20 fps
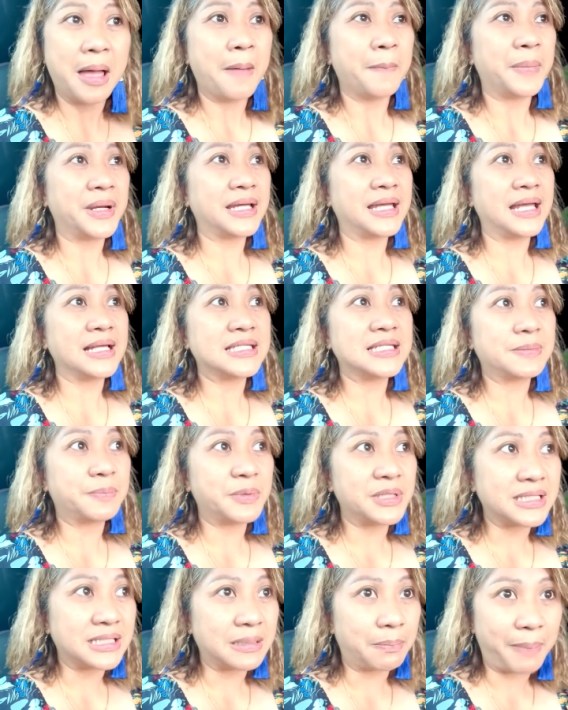but against
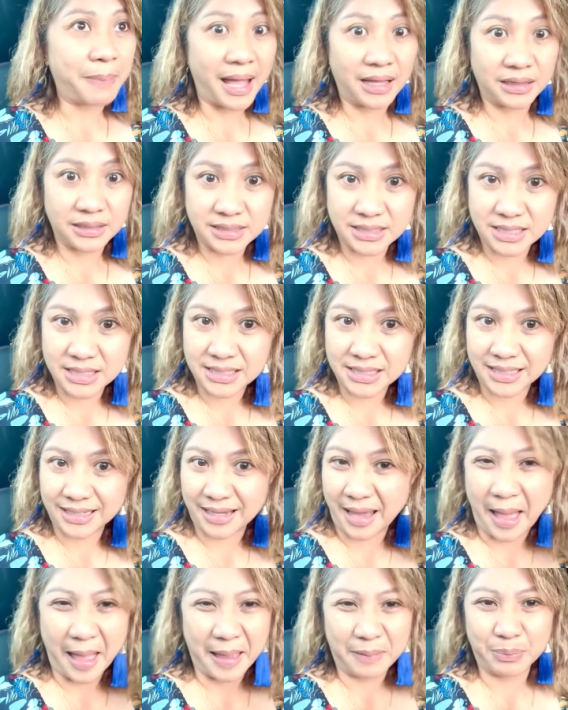principalities in
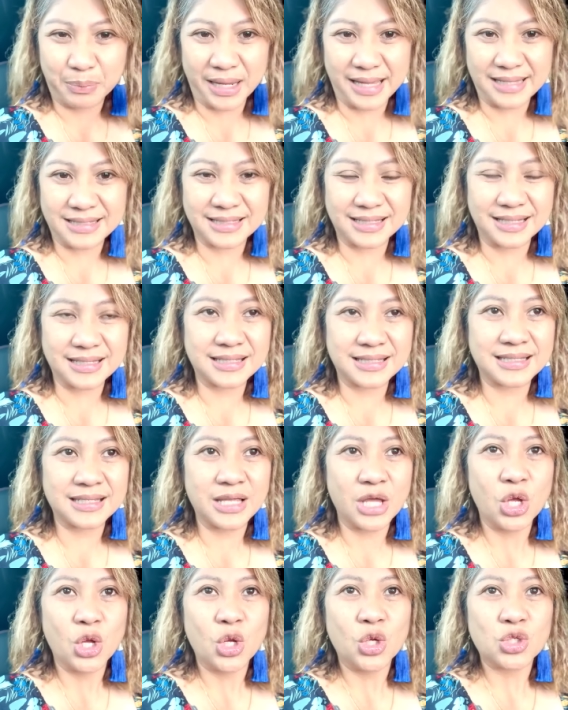high places.
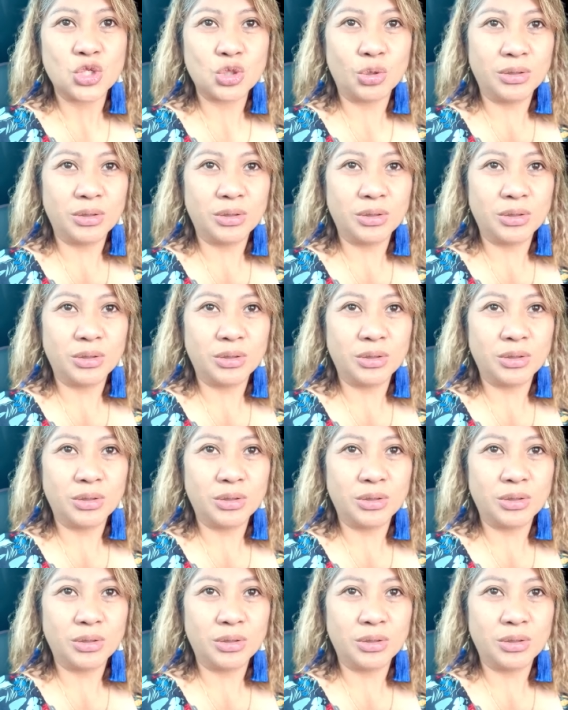So